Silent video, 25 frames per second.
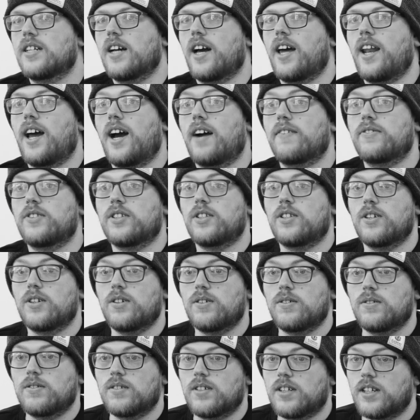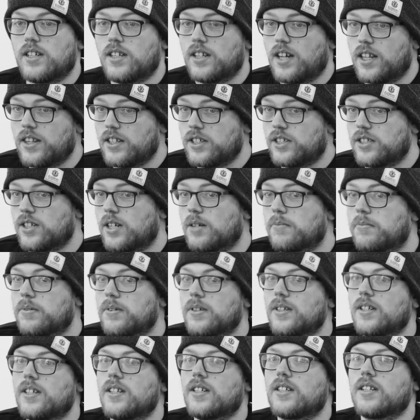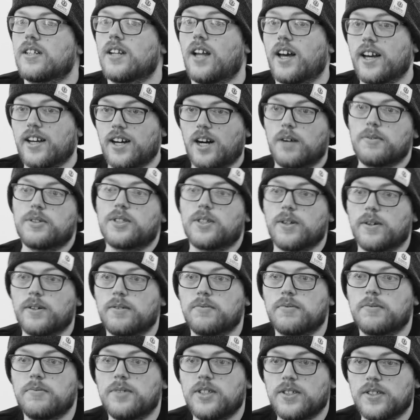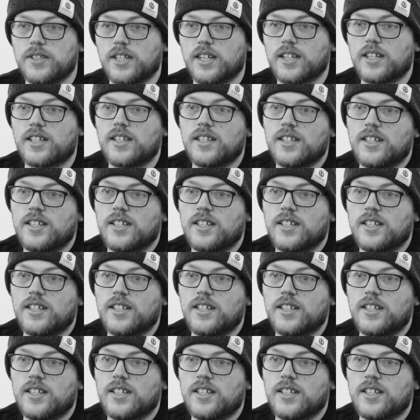and have to do another job, like I was doing with music.